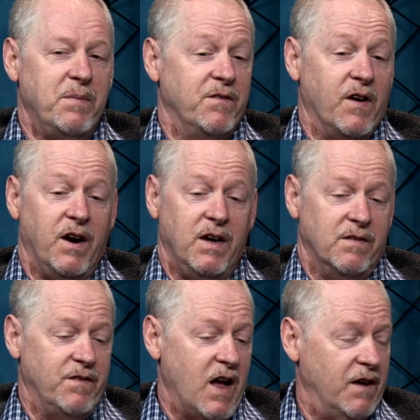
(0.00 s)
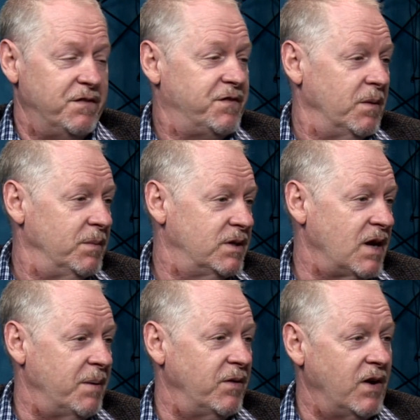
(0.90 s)
been very involved from the
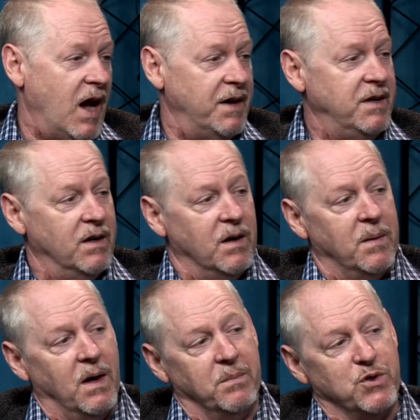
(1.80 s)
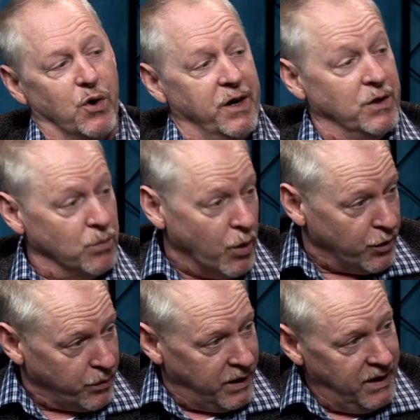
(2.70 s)
time I've gotten here. I'm joining the
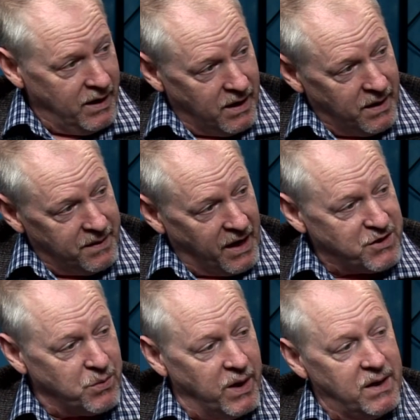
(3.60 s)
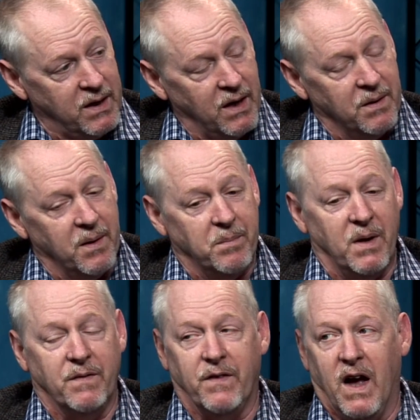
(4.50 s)
Rotary next week, and been
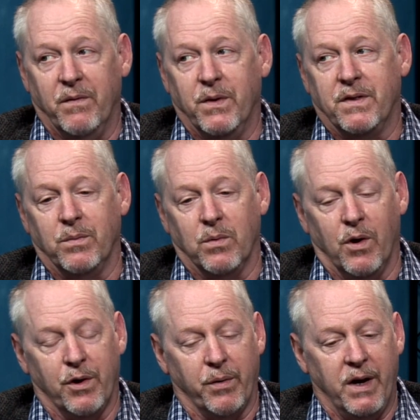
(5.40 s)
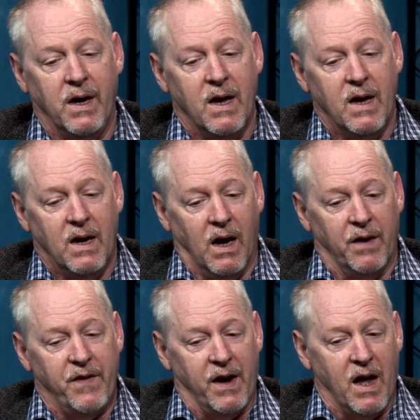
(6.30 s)
involved with the Rotary. I've
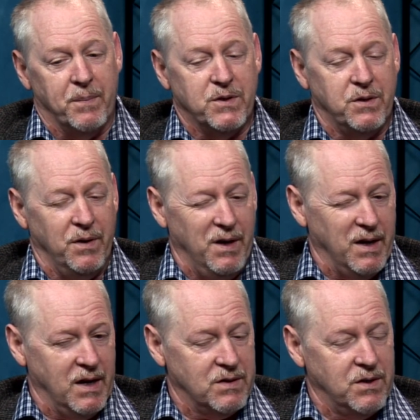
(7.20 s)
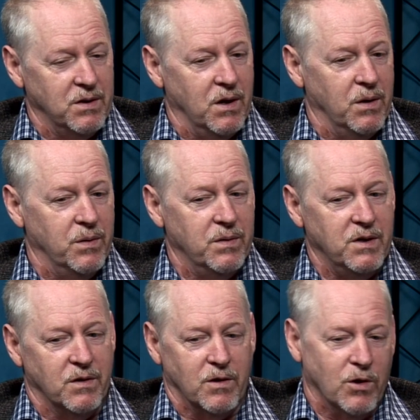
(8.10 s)
had an opportunity to get to know,
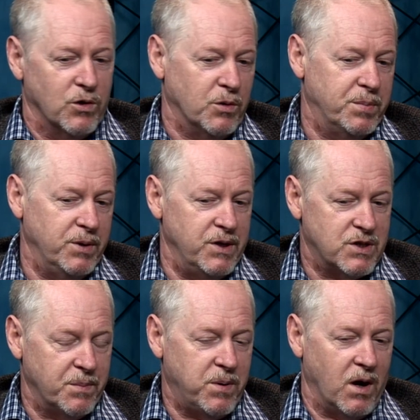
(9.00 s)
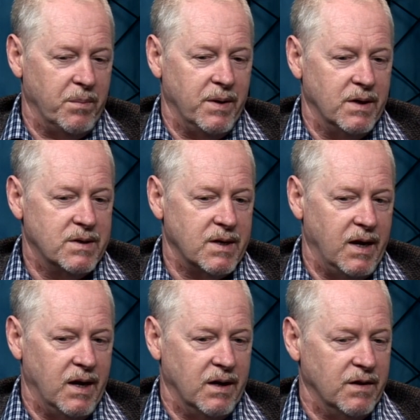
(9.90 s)
the local police department
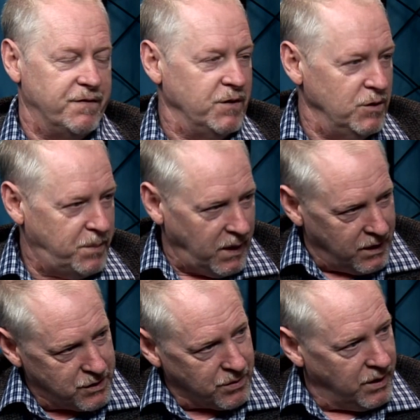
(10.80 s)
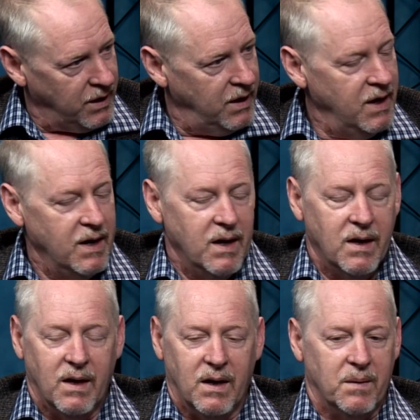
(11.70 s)
and the food pantry,
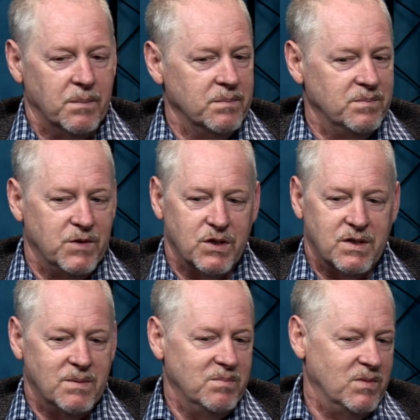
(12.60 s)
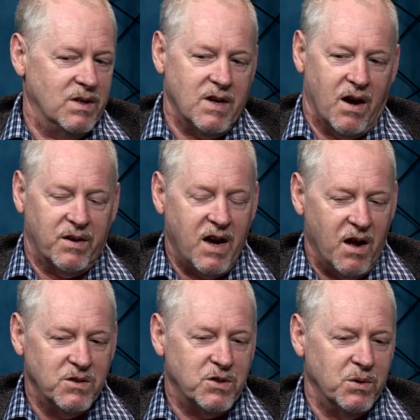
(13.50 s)
just the town
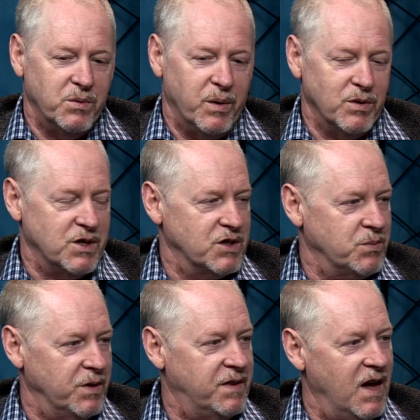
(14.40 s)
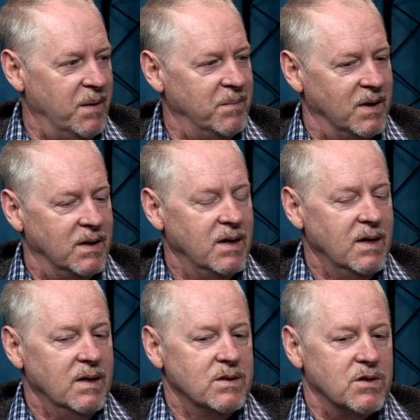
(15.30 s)
council. We were just with them, and
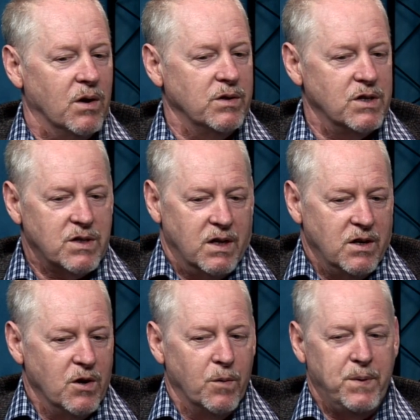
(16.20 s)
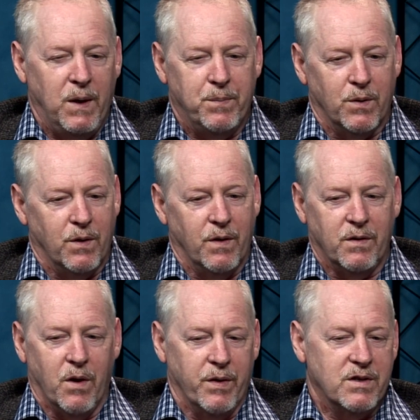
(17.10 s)
so just getting to know people,
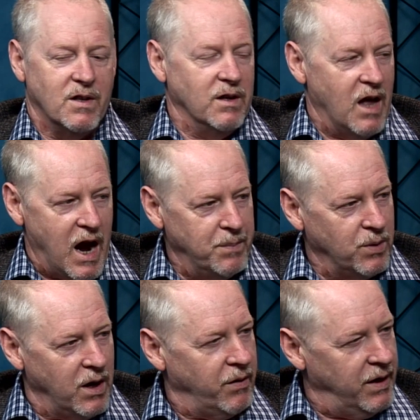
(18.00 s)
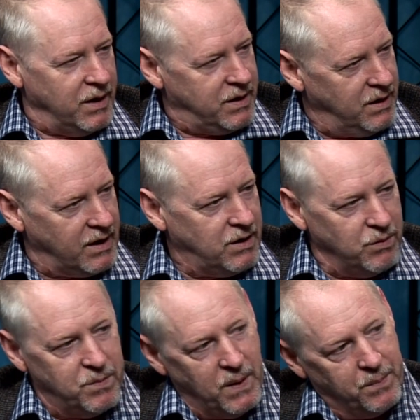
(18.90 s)
going to the library and connecting
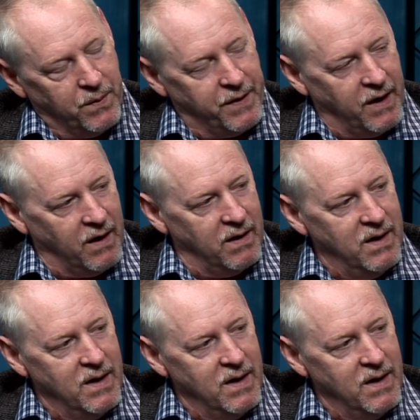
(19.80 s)
with people there.